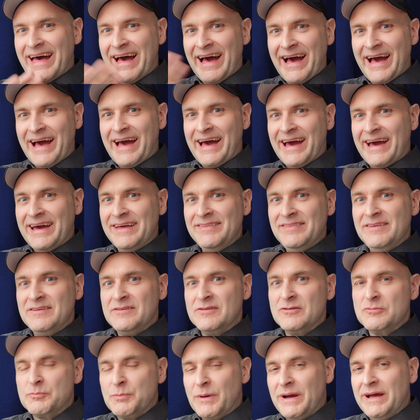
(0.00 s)
Hi,
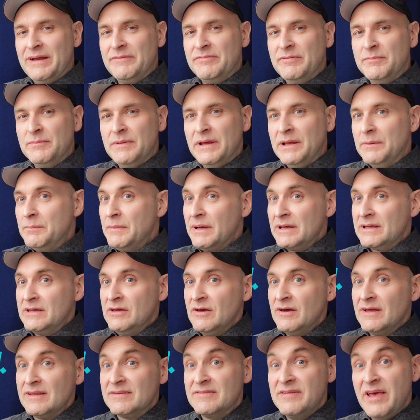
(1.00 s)
this is Brian from Denmark,
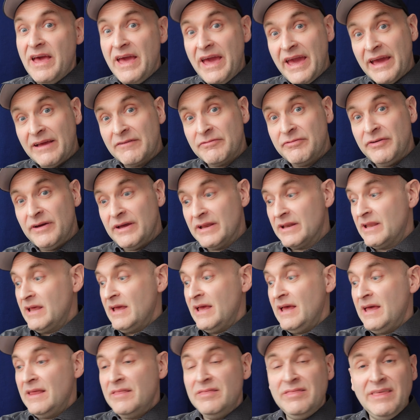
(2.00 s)
your tech friend,
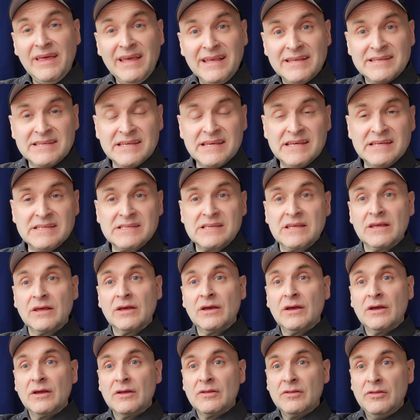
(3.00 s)
and this is
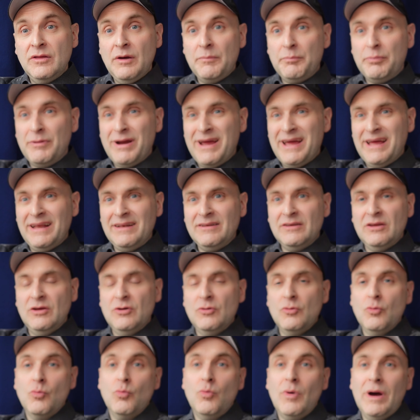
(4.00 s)
the brand
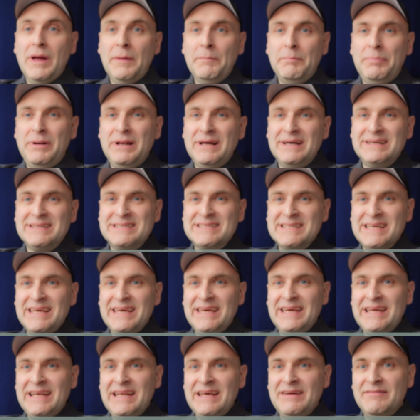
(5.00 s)
new OnePlus
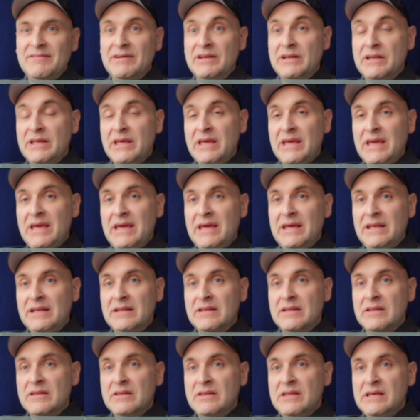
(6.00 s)
11
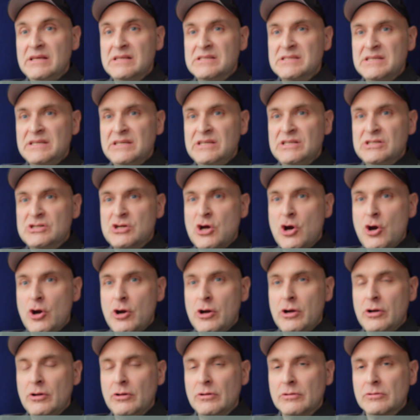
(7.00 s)
in this
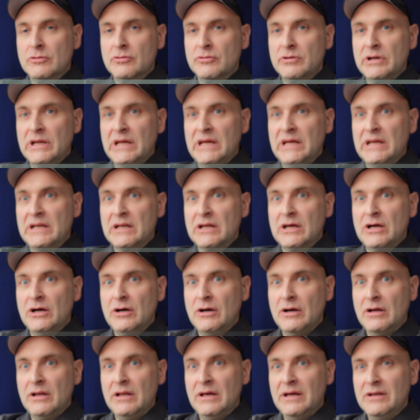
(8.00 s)
eternal green
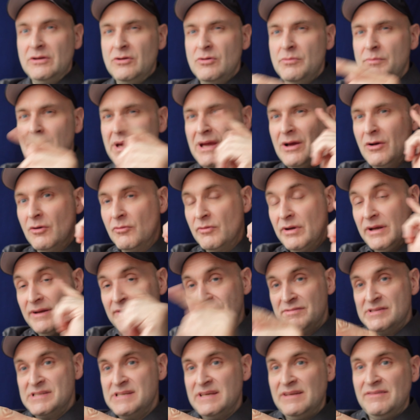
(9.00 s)
color. And you may already
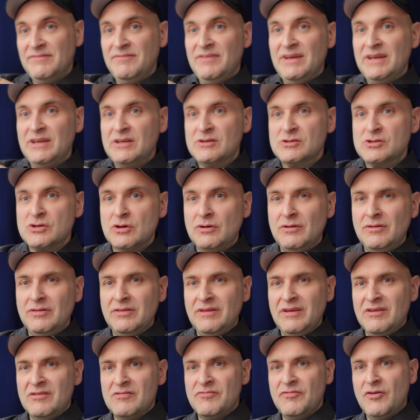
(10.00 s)
have seen videos
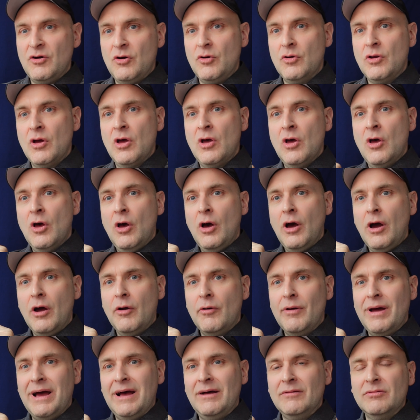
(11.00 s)
on this phone
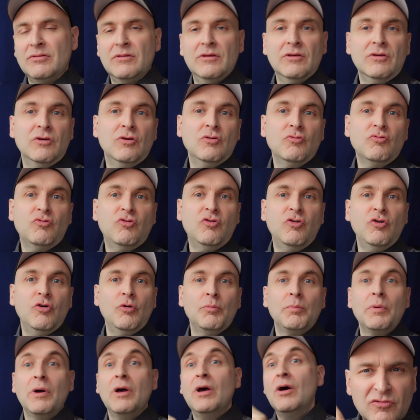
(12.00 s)
around
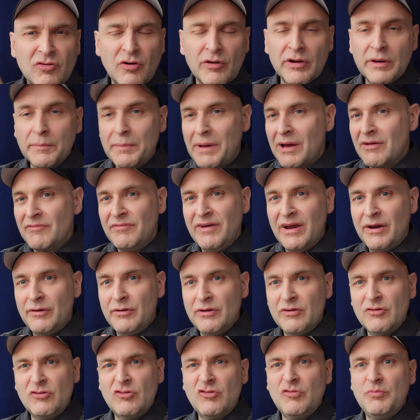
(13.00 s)
YouTube talking about
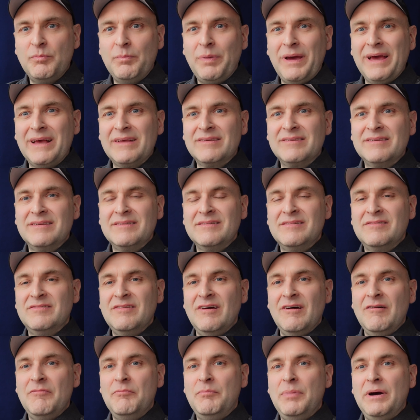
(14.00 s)
various specs and
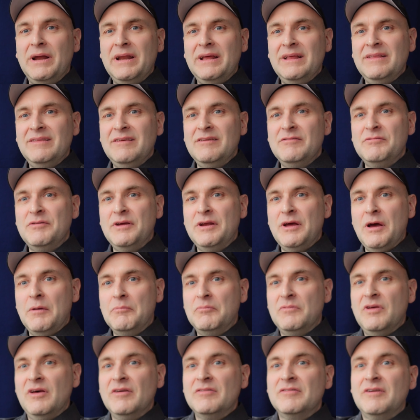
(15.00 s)
stuff, but in this video
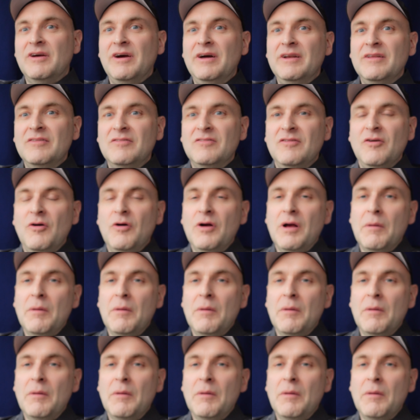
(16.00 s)
I'm just going to talk